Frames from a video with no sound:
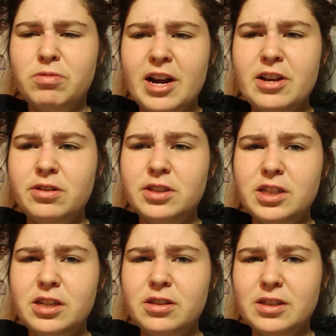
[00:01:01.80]
right
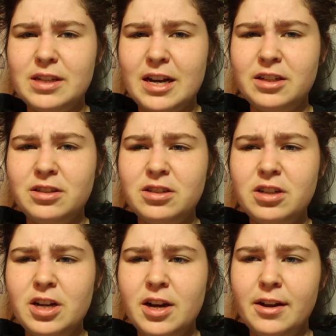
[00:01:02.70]
underneath the sand.
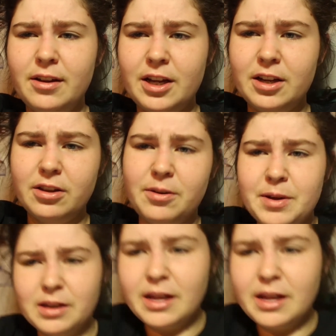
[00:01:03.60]
Like there'd be a